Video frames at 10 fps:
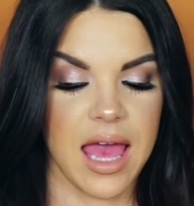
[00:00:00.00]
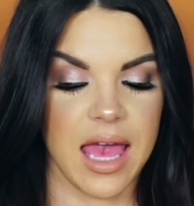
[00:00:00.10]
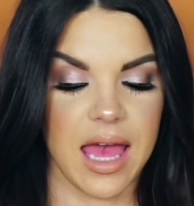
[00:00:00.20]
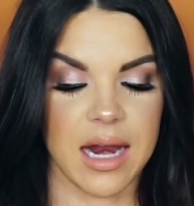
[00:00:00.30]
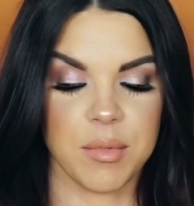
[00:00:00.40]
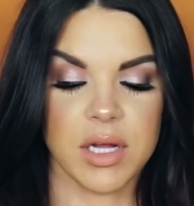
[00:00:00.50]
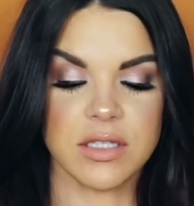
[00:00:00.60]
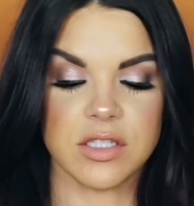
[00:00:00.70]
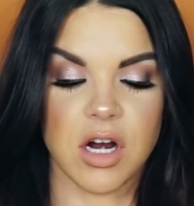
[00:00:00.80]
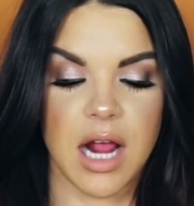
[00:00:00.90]
and I'm
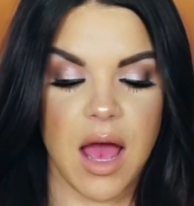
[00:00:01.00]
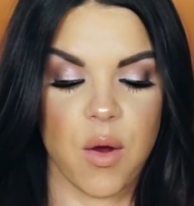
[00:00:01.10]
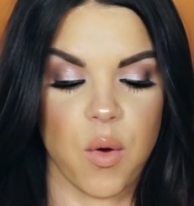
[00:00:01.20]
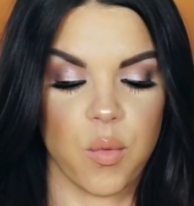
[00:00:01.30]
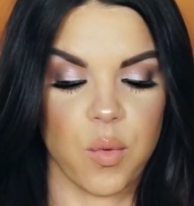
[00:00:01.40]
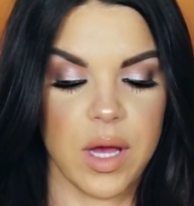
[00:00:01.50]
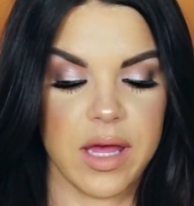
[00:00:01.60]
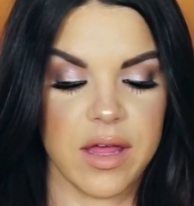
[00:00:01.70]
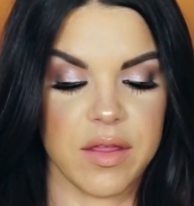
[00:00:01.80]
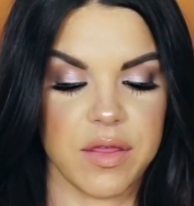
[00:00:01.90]
going to start out
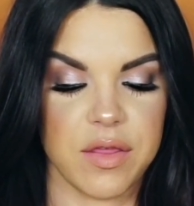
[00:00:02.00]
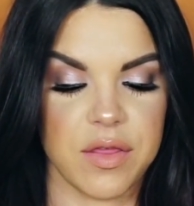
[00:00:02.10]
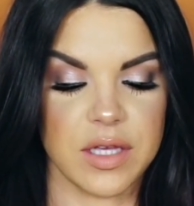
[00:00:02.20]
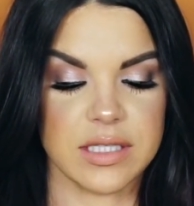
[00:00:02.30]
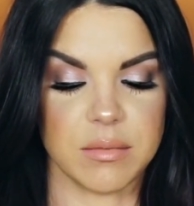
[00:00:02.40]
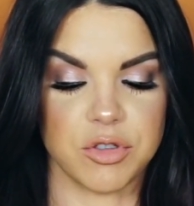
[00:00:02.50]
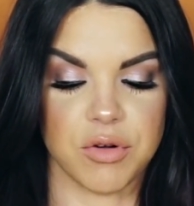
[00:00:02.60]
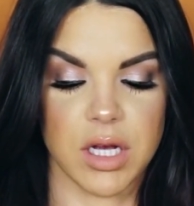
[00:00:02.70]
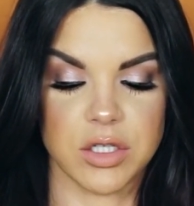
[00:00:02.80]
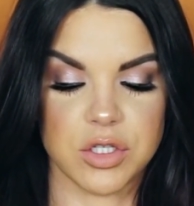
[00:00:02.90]
with some
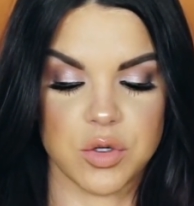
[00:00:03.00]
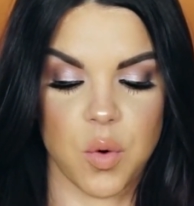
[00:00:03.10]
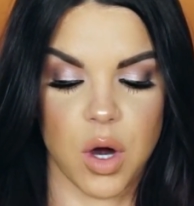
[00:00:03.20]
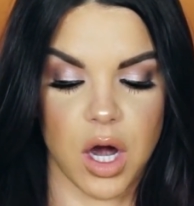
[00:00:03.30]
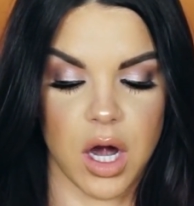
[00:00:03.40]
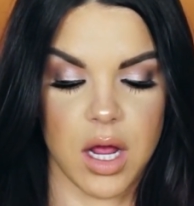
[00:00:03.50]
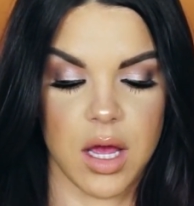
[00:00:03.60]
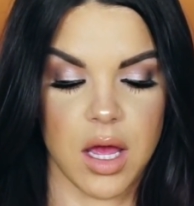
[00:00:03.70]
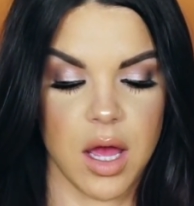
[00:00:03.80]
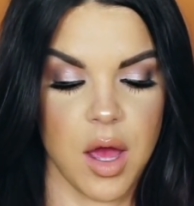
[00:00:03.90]
drugstore
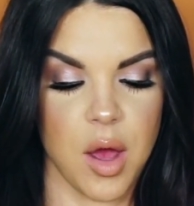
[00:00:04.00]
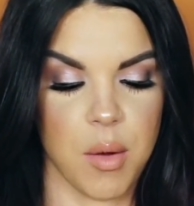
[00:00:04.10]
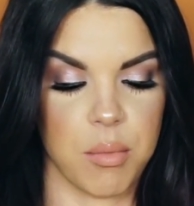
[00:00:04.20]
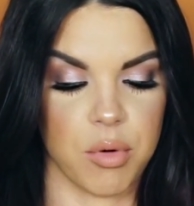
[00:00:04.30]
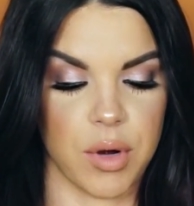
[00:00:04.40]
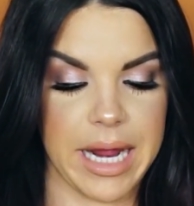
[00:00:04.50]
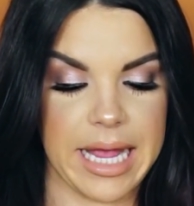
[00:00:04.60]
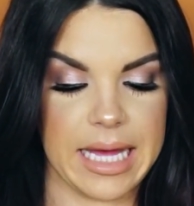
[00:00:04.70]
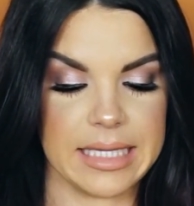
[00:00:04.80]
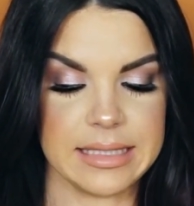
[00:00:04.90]

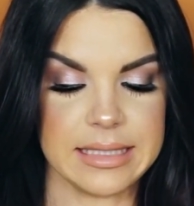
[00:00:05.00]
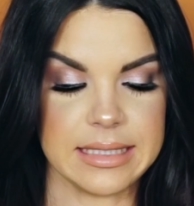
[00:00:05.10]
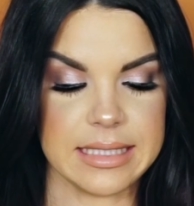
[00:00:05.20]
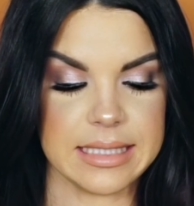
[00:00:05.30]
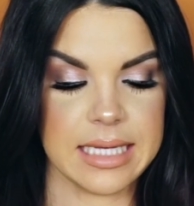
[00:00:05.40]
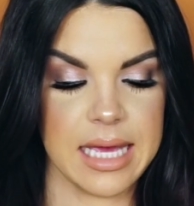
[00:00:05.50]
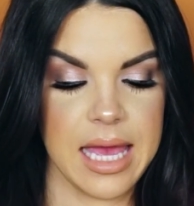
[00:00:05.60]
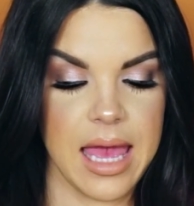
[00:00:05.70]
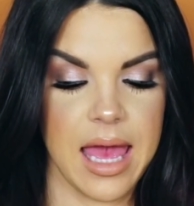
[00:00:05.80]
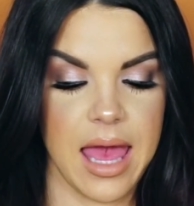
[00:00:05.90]
brands
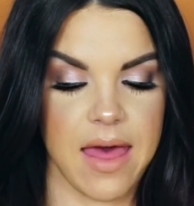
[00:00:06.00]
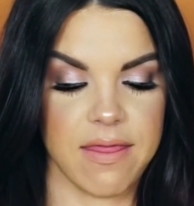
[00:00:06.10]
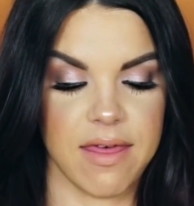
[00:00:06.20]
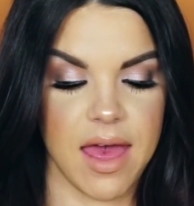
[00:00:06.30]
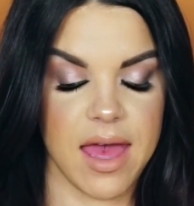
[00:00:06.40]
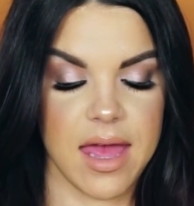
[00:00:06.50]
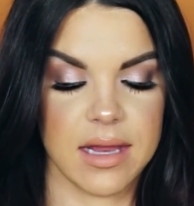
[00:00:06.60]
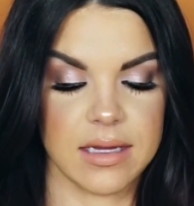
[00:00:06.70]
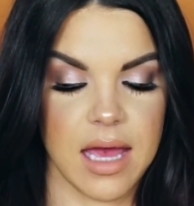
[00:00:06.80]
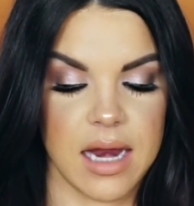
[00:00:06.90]
and
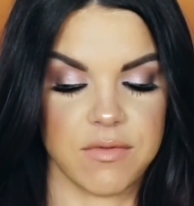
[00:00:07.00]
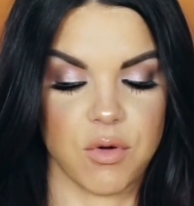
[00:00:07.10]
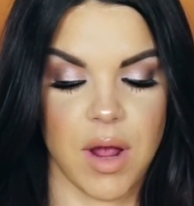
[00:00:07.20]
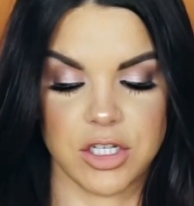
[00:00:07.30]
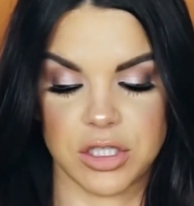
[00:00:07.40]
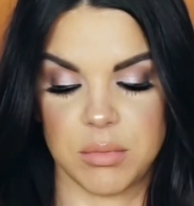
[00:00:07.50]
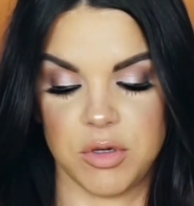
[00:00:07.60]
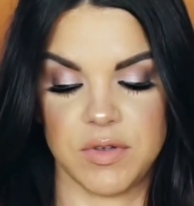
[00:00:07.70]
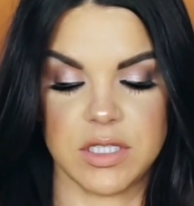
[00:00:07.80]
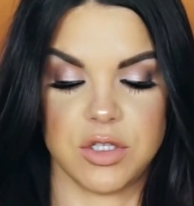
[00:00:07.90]
then kind of gradually
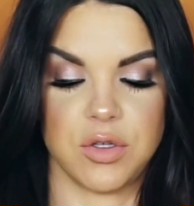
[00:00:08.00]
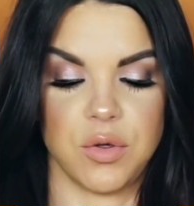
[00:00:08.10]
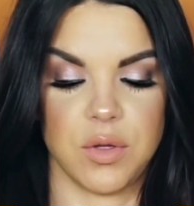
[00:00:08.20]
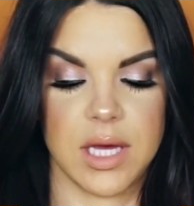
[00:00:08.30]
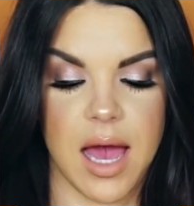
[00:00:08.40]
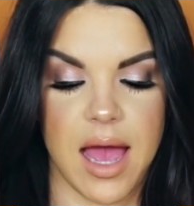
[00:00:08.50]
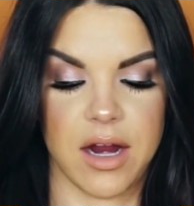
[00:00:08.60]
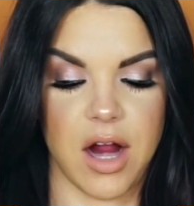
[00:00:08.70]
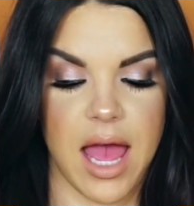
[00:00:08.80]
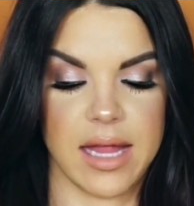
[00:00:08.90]
move into the
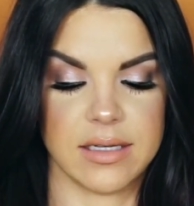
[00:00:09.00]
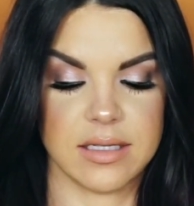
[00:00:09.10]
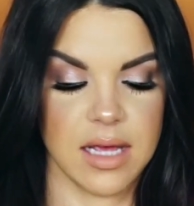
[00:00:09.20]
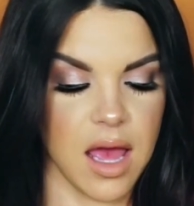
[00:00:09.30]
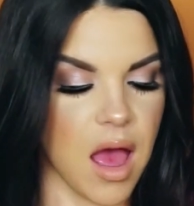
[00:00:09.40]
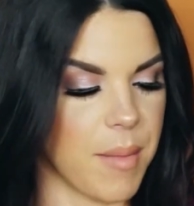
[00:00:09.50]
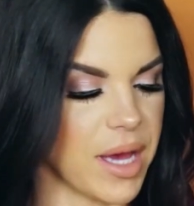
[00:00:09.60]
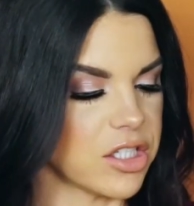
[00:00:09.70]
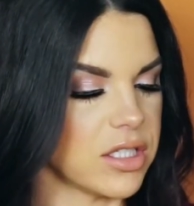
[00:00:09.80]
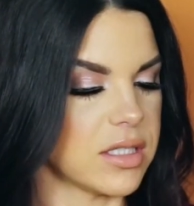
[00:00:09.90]
higher end. I'm
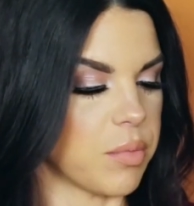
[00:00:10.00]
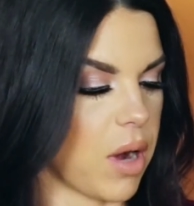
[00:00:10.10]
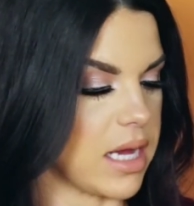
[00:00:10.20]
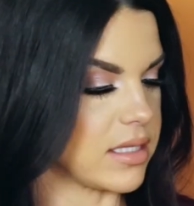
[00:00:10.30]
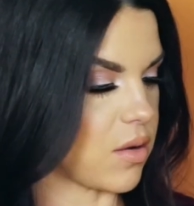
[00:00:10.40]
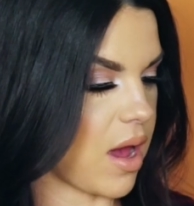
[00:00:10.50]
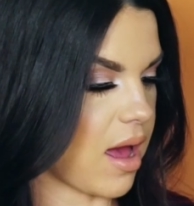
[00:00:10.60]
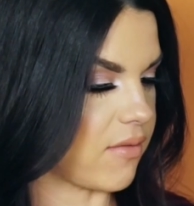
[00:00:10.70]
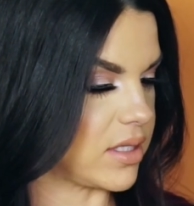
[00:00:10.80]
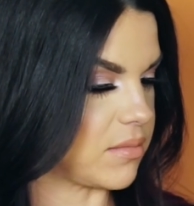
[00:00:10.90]
actually surprised I don't
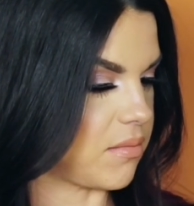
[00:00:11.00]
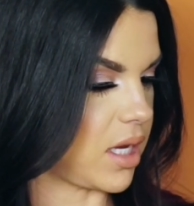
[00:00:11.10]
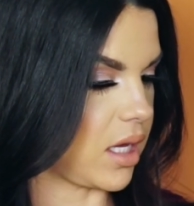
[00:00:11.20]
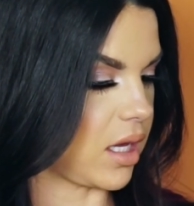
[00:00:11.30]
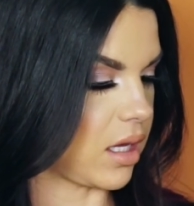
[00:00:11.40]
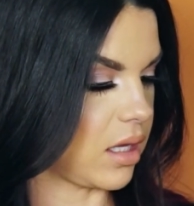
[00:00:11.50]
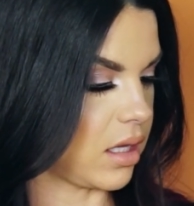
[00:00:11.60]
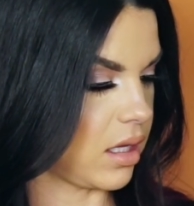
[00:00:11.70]
have as many